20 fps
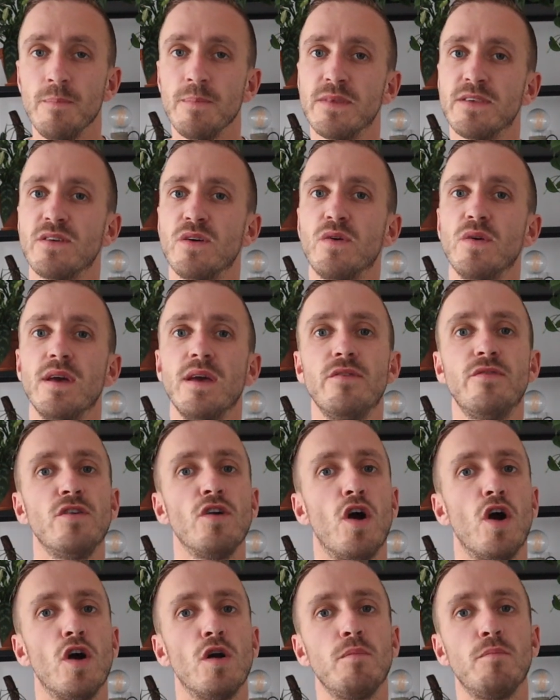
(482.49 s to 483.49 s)
So if
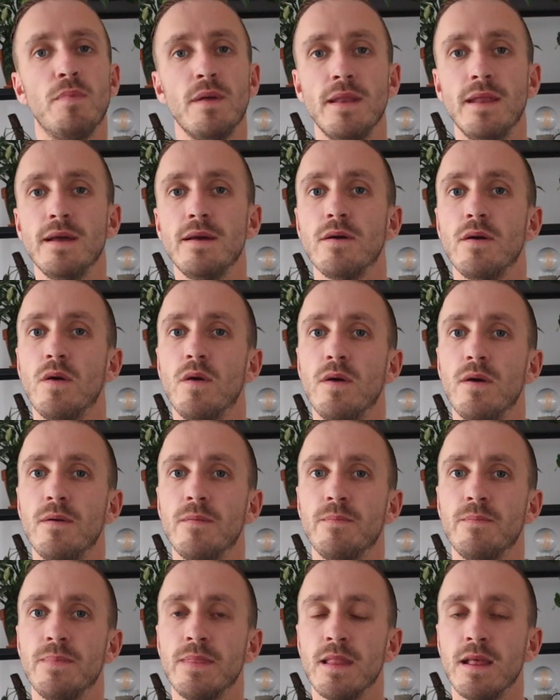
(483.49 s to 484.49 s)
you are planning
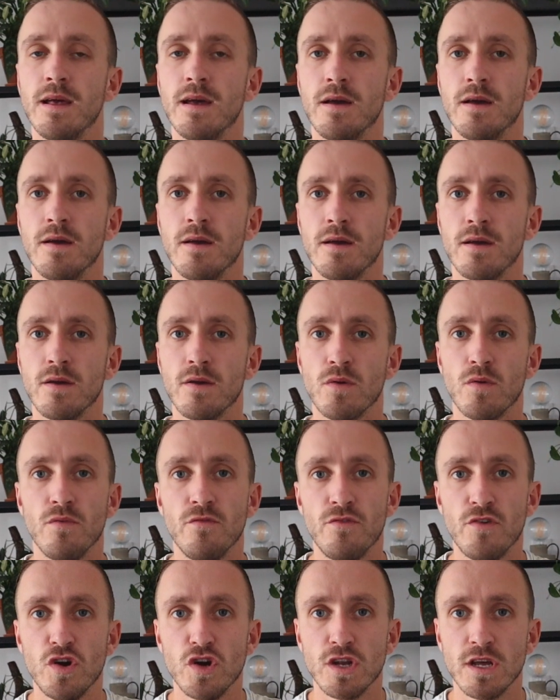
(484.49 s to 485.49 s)
on
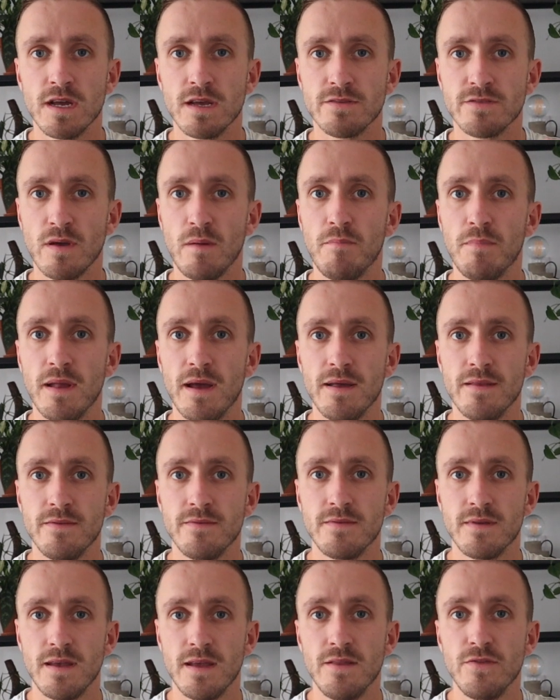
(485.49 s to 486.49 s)
converting some
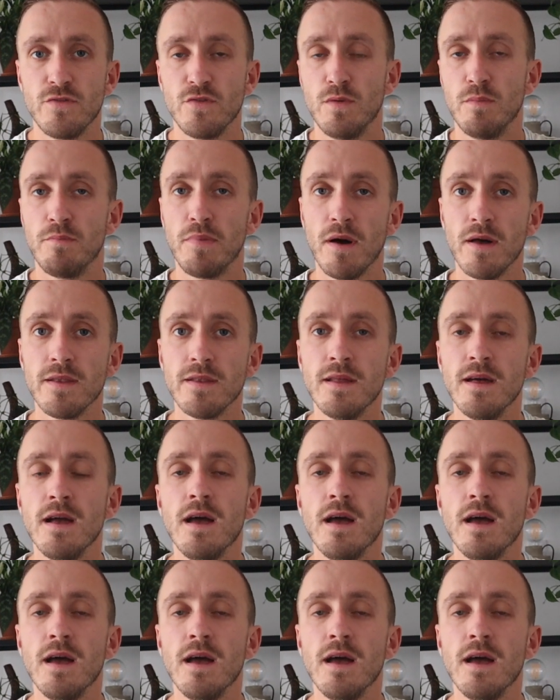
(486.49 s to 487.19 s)
plants into the pond,